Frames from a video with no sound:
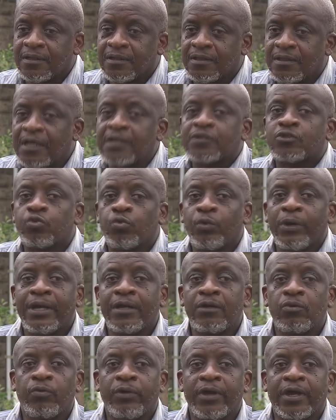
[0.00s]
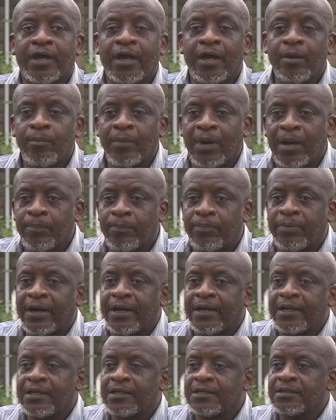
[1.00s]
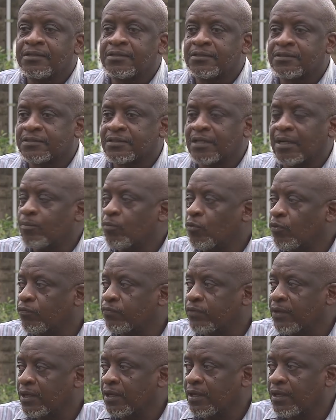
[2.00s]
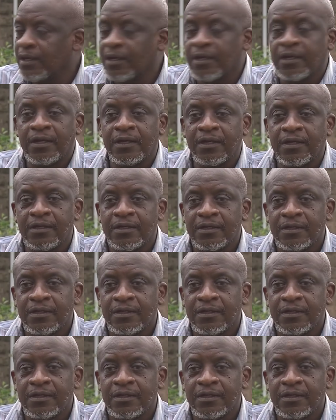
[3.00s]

That's when we came up by some of the